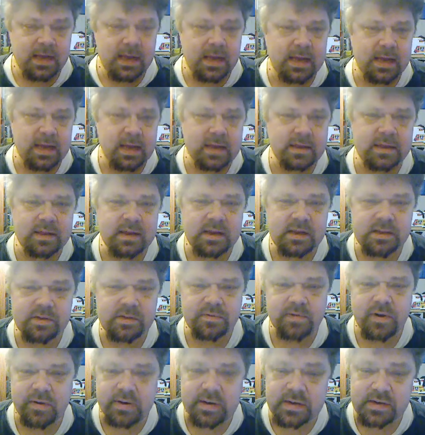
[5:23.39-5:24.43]
And I think it's
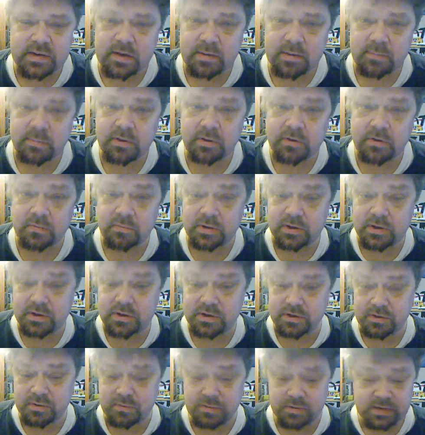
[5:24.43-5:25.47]
very similar with
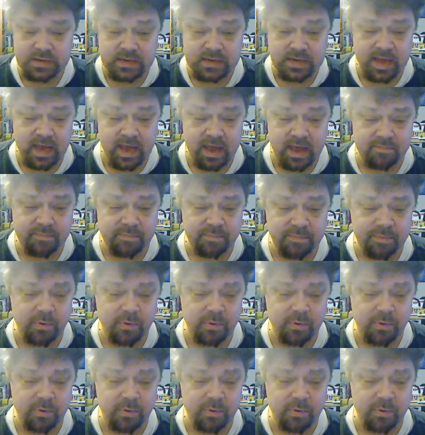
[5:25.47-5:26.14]
students that have